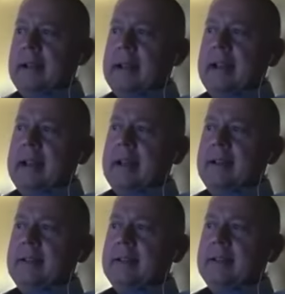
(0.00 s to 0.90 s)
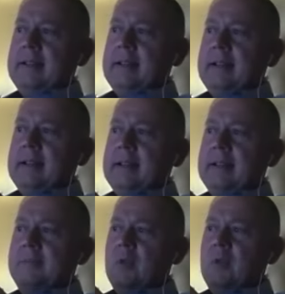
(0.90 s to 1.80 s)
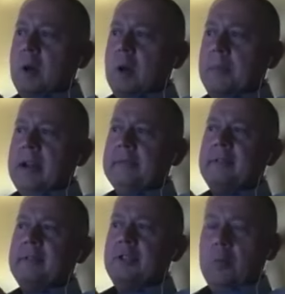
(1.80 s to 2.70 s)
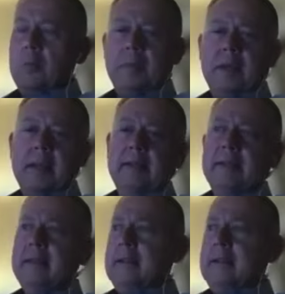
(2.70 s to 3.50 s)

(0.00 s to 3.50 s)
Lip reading: and norepinephrine, dopamine,